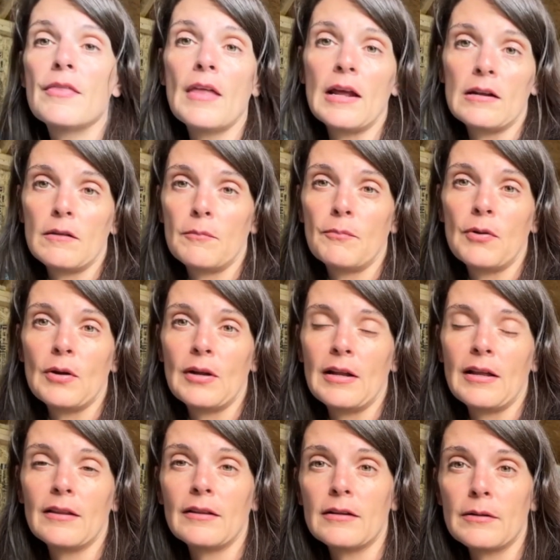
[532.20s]
that'll put
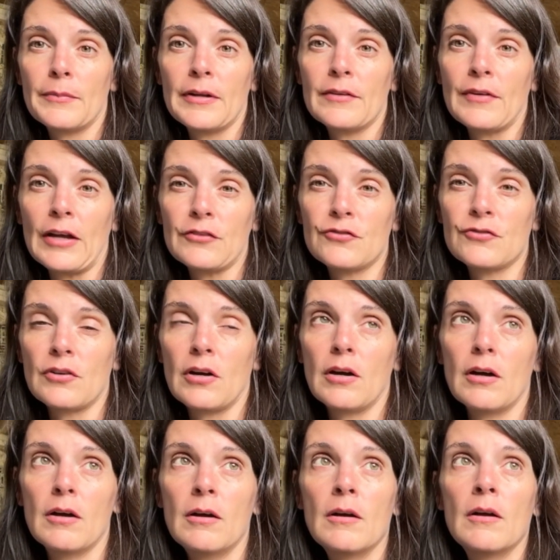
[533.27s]
a little bit of
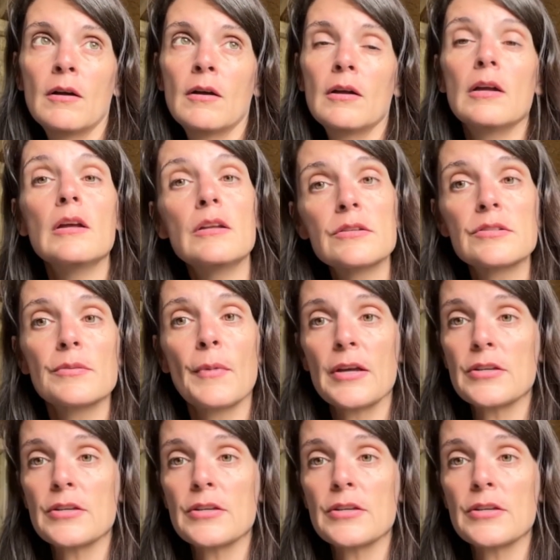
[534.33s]
extra into my